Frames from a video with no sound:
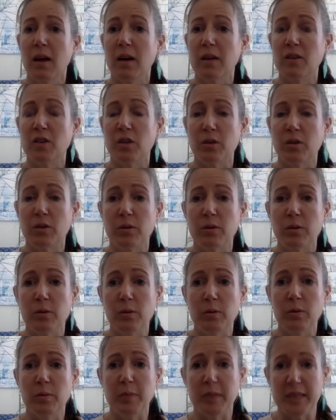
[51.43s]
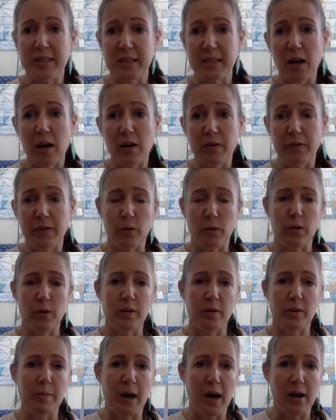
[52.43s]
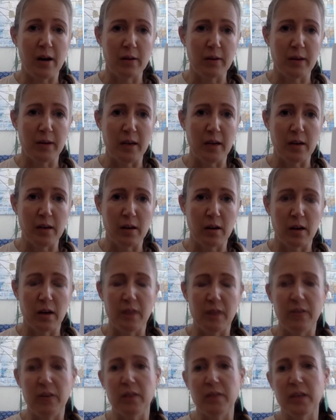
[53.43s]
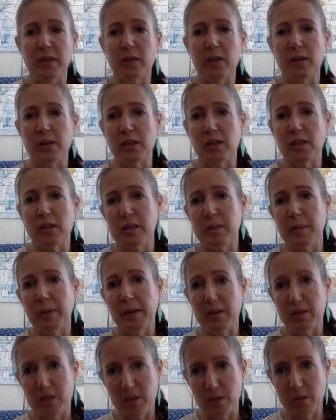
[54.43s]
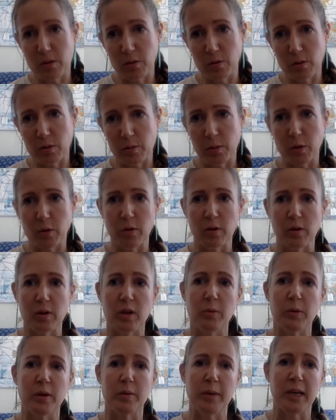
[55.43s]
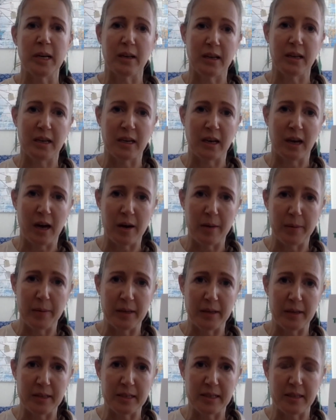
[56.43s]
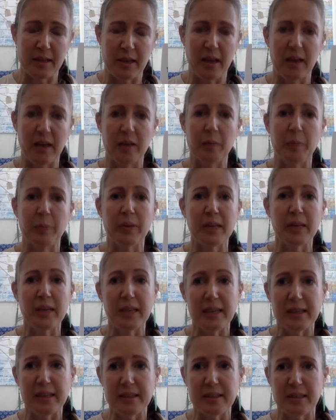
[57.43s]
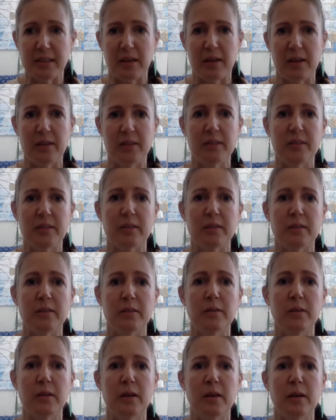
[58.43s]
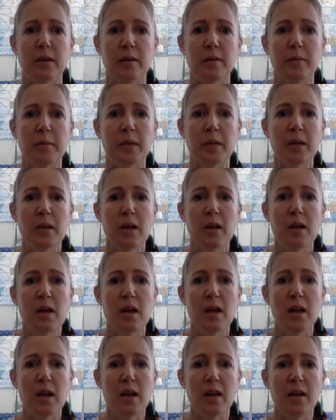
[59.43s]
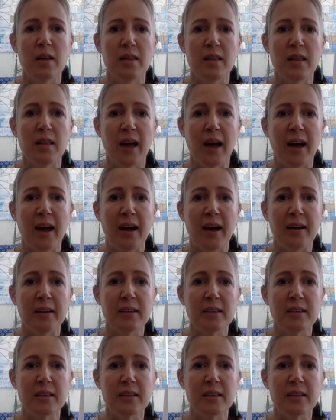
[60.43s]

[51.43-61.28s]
to myself or the moderator if you have any questions about Zoom or you want to make any comments. And please also in that